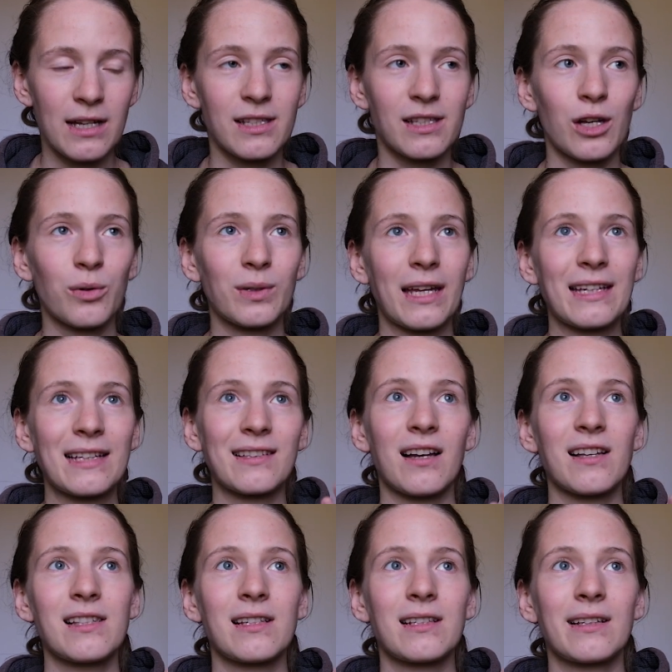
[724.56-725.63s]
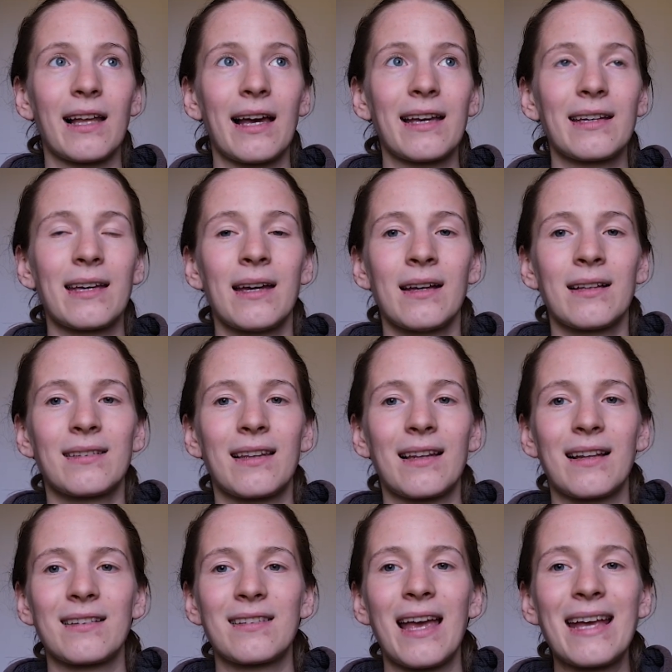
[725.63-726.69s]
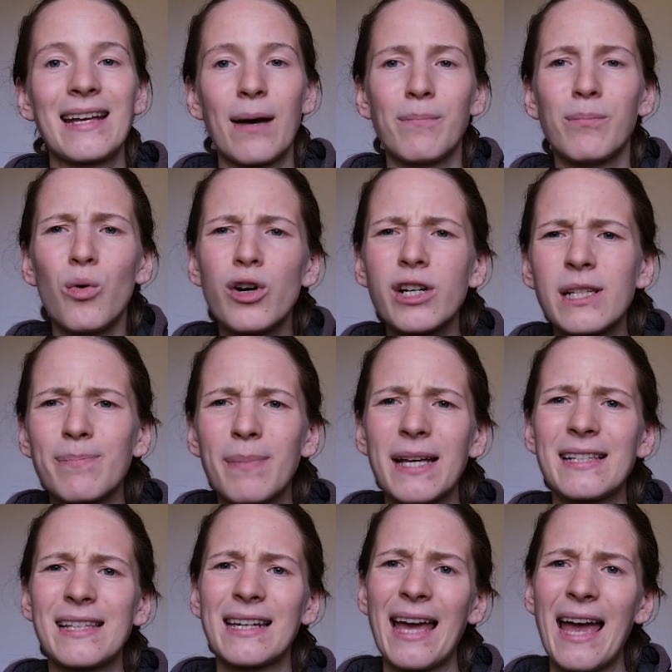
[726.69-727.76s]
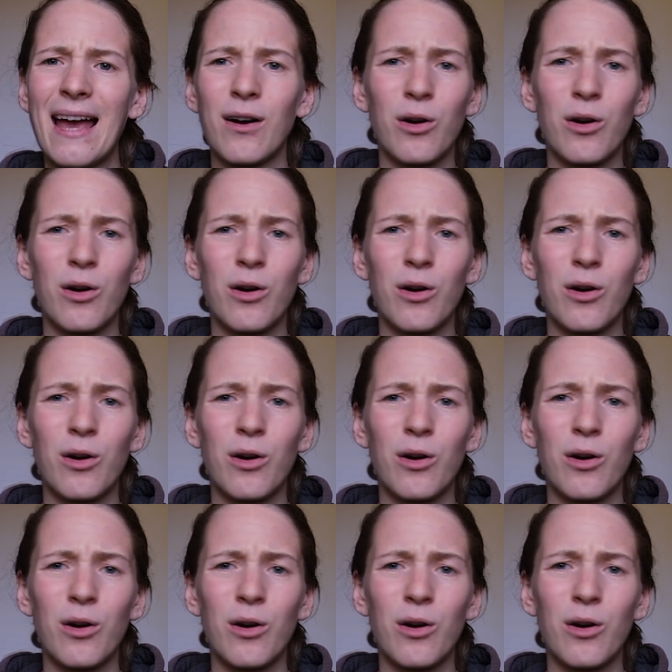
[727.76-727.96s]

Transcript: so that it doesn't like take up more space and